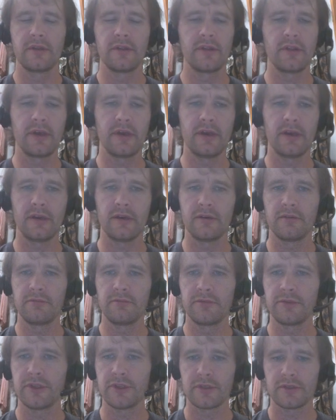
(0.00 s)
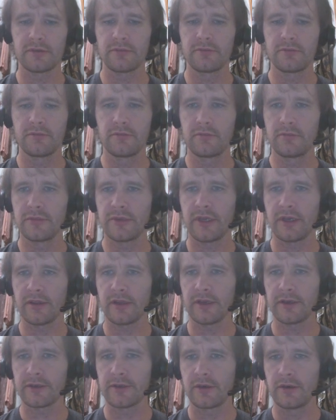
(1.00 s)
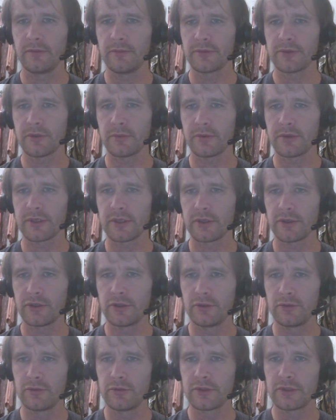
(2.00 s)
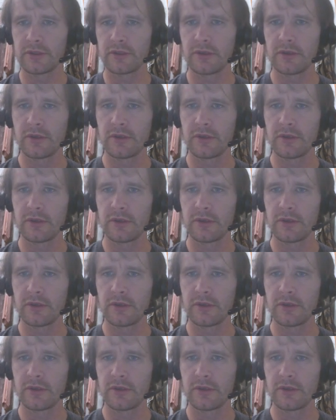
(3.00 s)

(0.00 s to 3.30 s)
then just take that term. So I'm going to say choose.